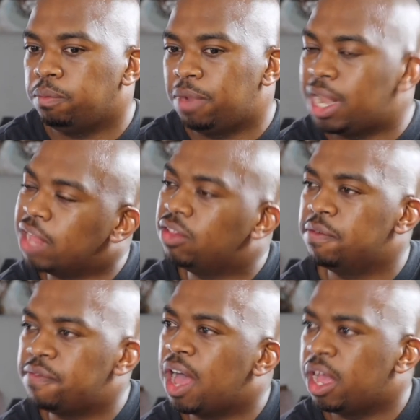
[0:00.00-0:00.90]

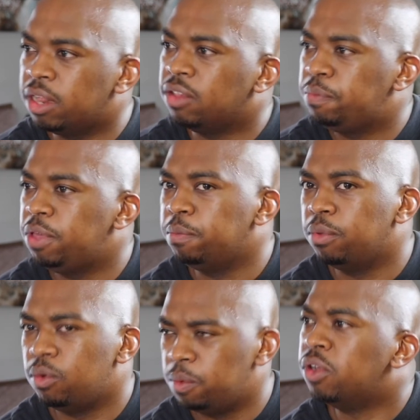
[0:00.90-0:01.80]
classified as
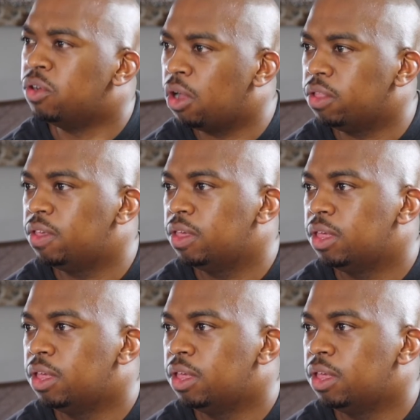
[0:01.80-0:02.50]
people who are not